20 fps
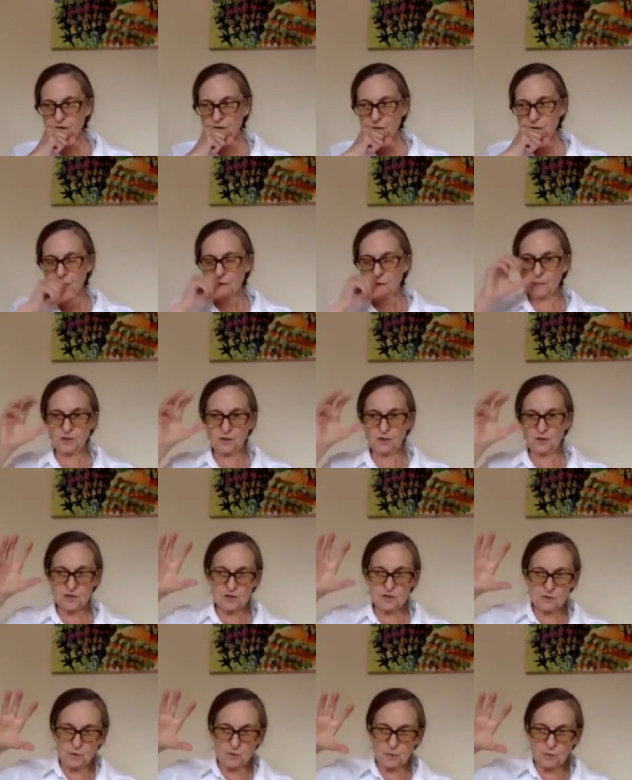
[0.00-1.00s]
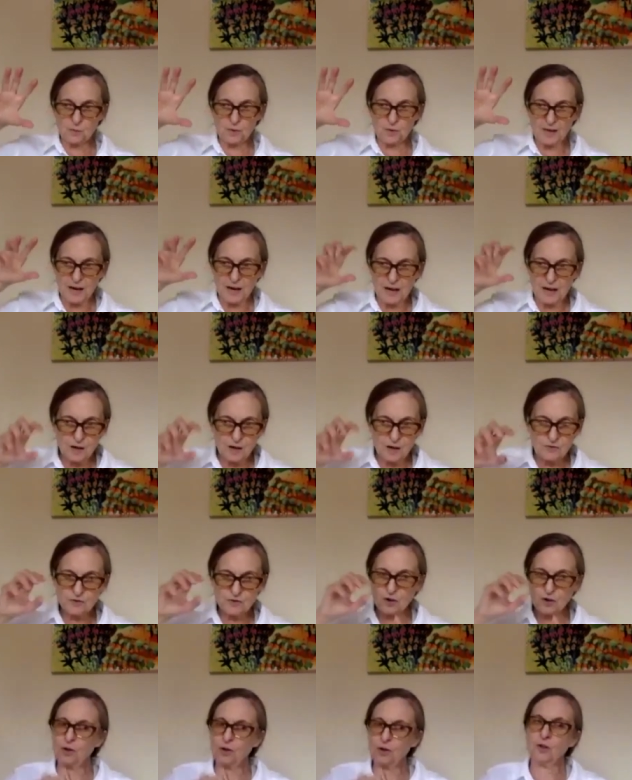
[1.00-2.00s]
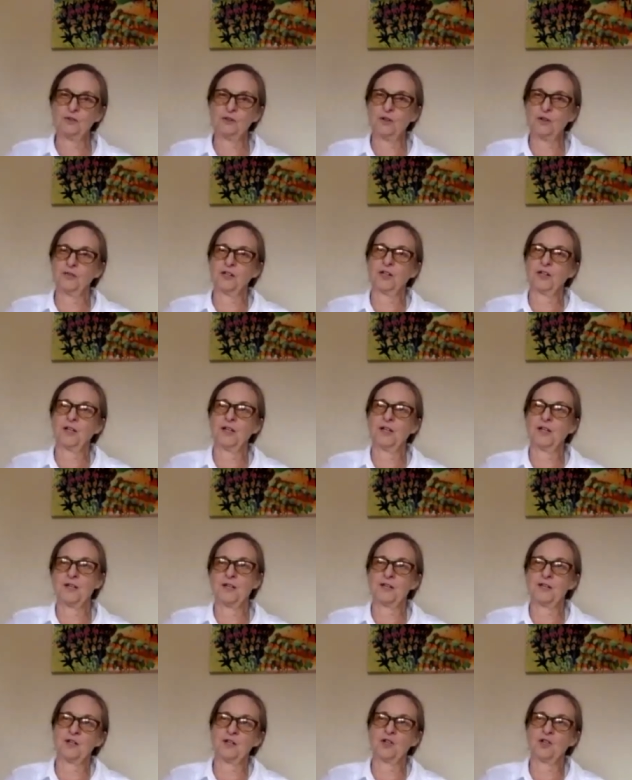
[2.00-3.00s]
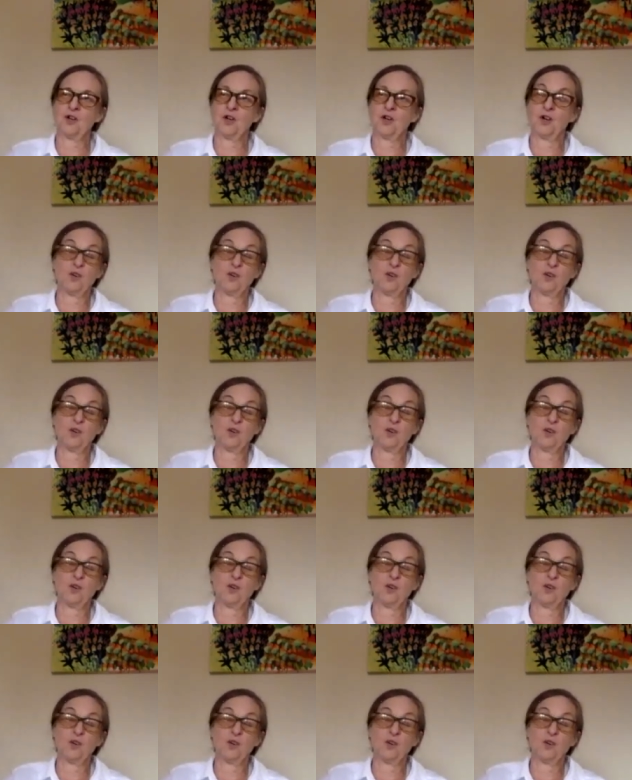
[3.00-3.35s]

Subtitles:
Because we have got a lot of love and kindness in our heart,